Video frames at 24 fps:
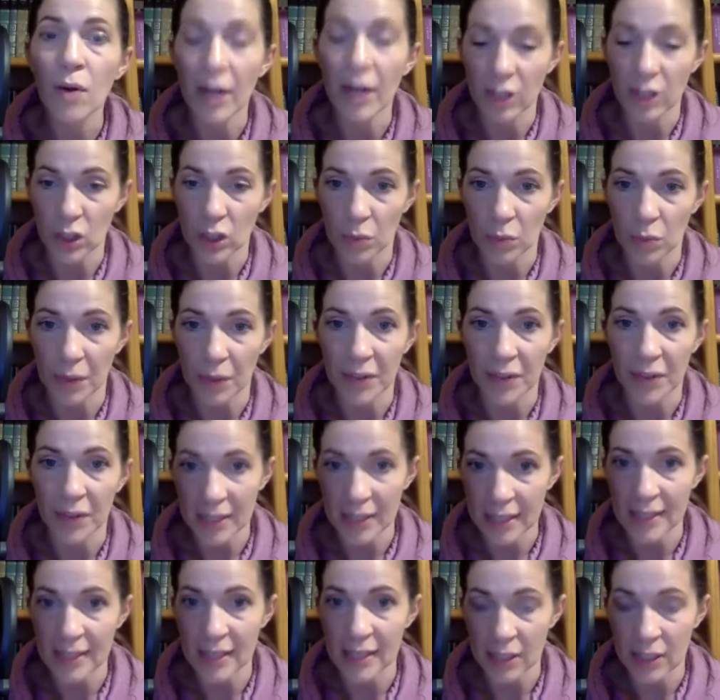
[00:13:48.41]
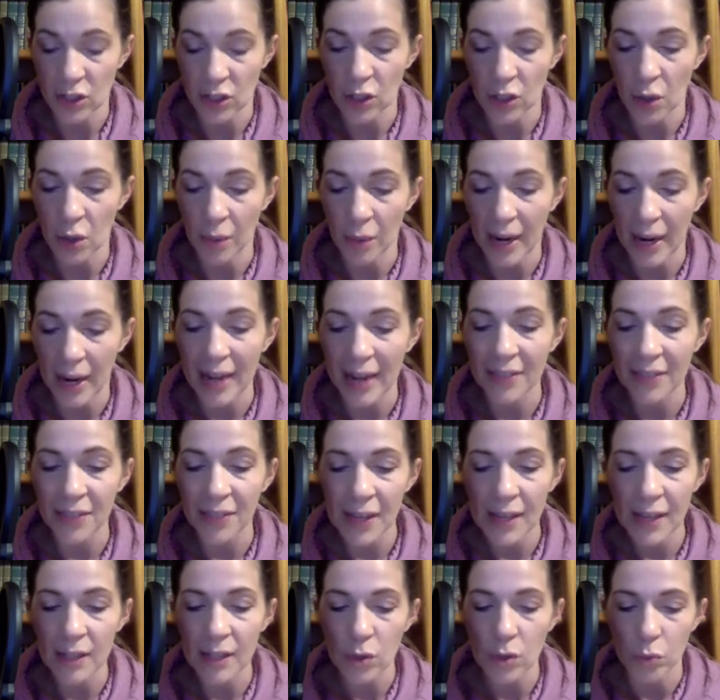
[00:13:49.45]
I just want this dizziness to go away. I
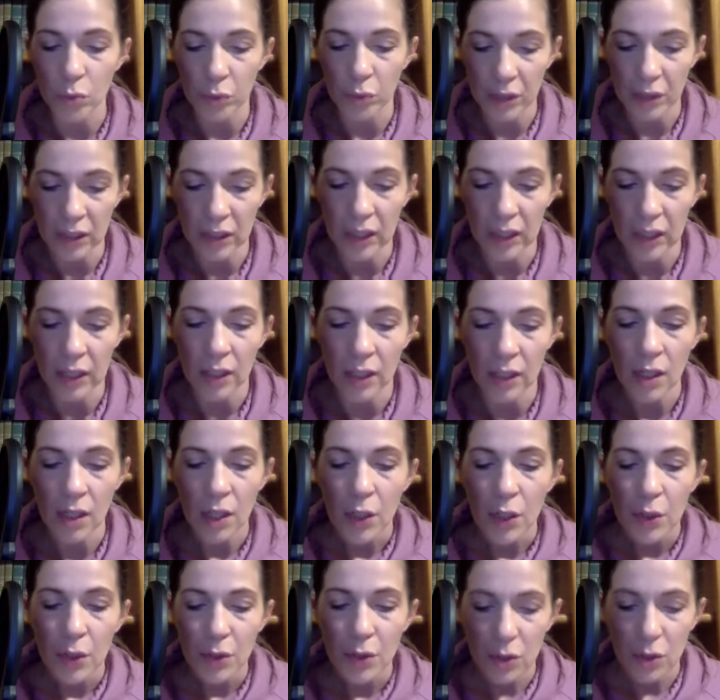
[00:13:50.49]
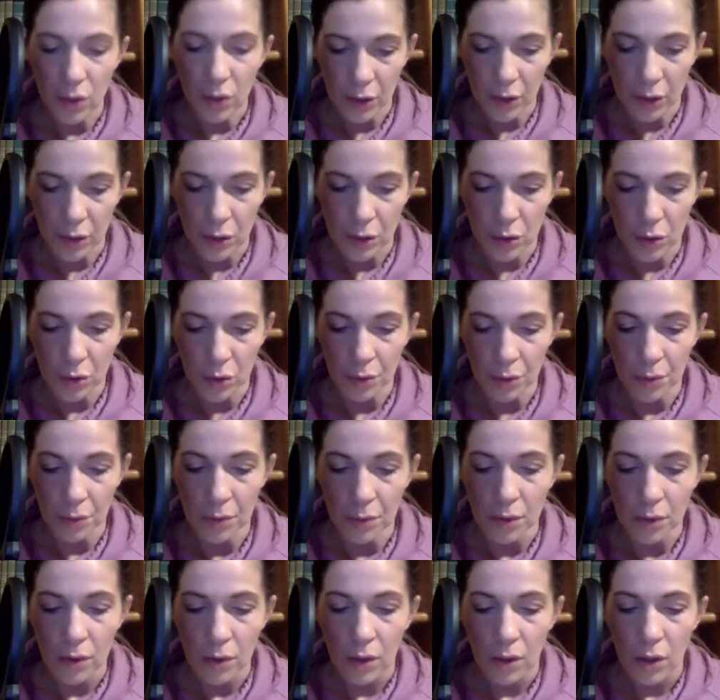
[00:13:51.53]
think it's really starting to
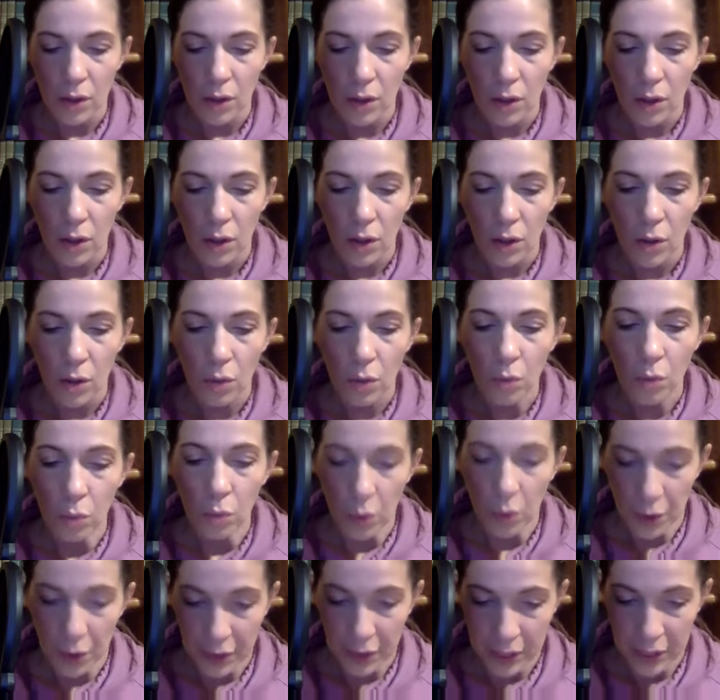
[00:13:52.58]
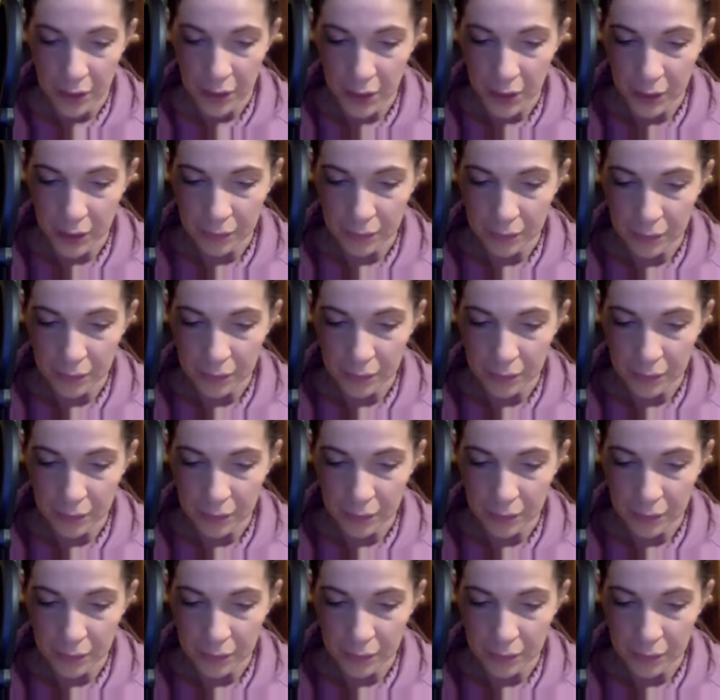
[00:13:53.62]
worry her.